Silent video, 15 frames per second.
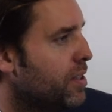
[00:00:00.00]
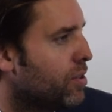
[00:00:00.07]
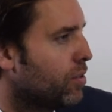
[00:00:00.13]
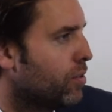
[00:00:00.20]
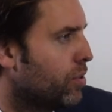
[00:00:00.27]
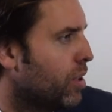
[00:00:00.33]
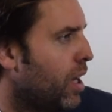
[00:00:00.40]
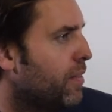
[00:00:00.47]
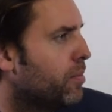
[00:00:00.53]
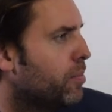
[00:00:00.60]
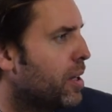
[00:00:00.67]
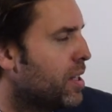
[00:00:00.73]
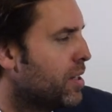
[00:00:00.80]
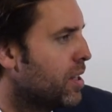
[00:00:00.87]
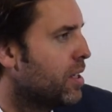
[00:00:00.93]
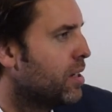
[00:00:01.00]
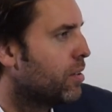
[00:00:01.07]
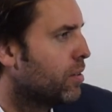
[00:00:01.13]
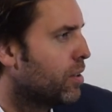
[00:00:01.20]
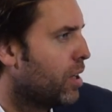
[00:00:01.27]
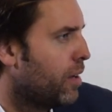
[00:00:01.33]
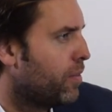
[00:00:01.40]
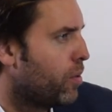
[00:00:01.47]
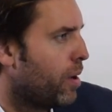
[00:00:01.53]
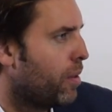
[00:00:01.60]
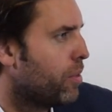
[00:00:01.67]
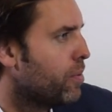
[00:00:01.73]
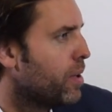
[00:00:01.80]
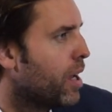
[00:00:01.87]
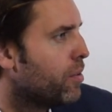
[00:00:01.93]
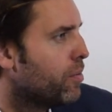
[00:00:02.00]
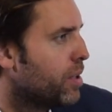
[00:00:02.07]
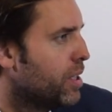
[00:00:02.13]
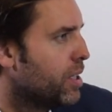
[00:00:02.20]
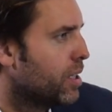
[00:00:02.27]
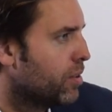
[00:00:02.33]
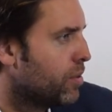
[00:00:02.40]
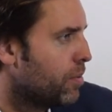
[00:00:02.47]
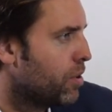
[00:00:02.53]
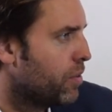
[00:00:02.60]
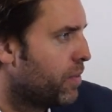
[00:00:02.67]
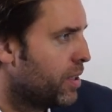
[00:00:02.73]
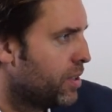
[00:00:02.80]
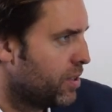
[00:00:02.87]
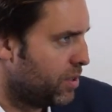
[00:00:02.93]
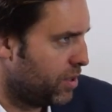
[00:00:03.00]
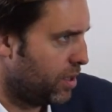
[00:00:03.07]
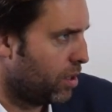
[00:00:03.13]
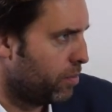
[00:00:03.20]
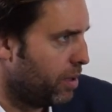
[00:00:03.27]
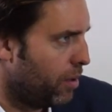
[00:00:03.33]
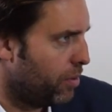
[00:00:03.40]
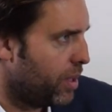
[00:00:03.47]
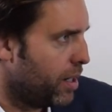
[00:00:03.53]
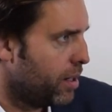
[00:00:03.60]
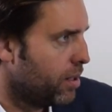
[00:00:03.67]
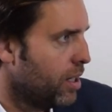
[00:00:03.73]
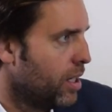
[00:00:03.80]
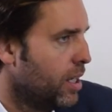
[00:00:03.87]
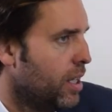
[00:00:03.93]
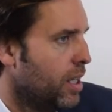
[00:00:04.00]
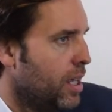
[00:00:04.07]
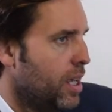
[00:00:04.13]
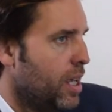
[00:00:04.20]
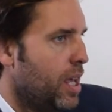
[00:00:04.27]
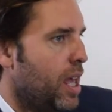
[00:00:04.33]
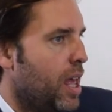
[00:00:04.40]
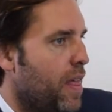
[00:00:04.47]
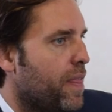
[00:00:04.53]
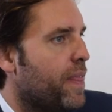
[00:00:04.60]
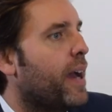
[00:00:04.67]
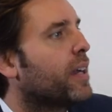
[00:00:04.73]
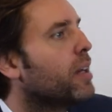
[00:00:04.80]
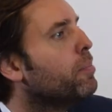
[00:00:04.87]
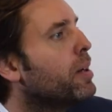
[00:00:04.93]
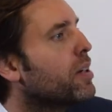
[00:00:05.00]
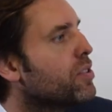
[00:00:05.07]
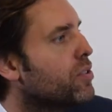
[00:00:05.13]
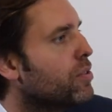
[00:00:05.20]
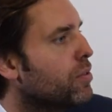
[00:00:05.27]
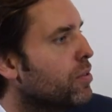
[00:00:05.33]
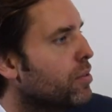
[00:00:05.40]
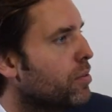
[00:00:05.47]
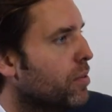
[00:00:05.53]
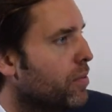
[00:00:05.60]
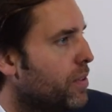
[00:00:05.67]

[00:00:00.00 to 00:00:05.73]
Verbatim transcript: So you'll have by the end of the year you'll have around 300 crypto funds that will be out there. Yeah, yeah that compares to